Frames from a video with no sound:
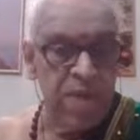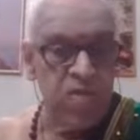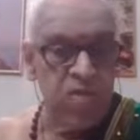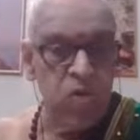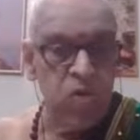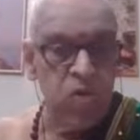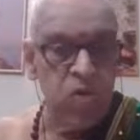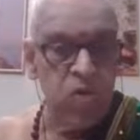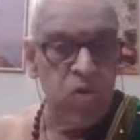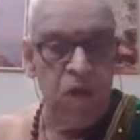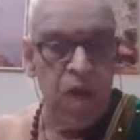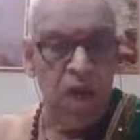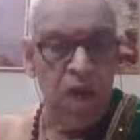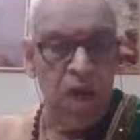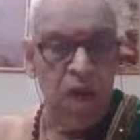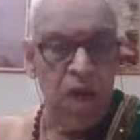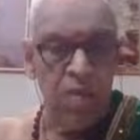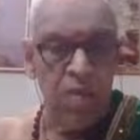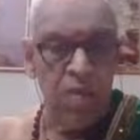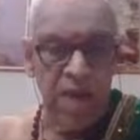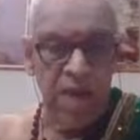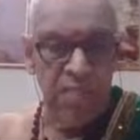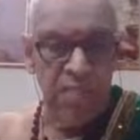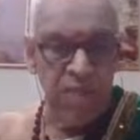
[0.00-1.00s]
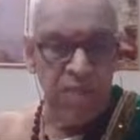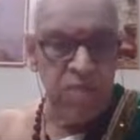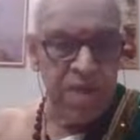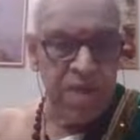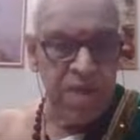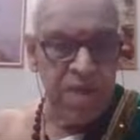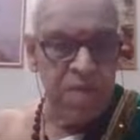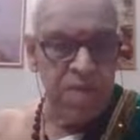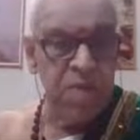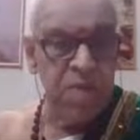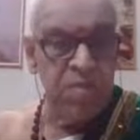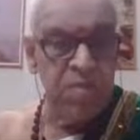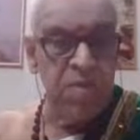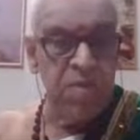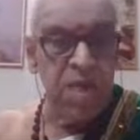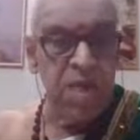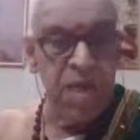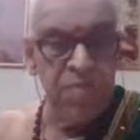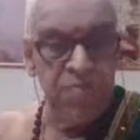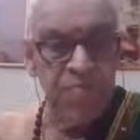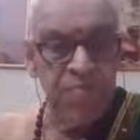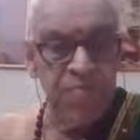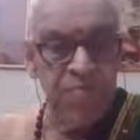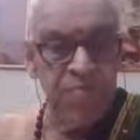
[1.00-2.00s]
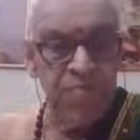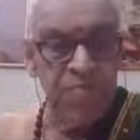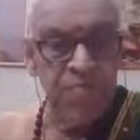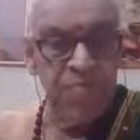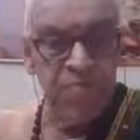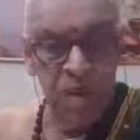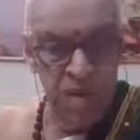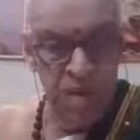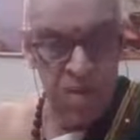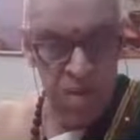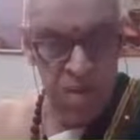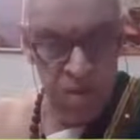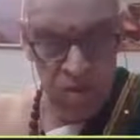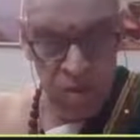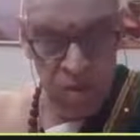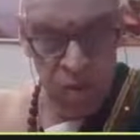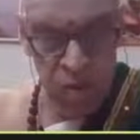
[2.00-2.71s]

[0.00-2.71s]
Mara is Manmata. Tuna is